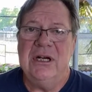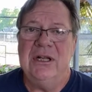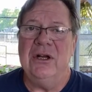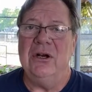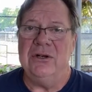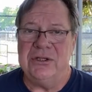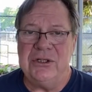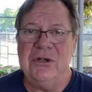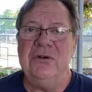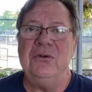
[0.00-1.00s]
There's
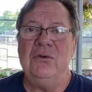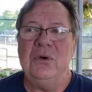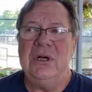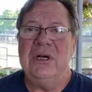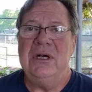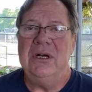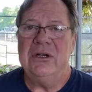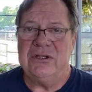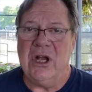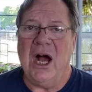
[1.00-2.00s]
two
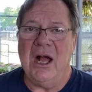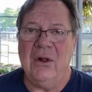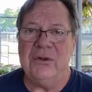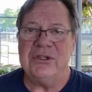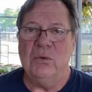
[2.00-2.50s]
styles.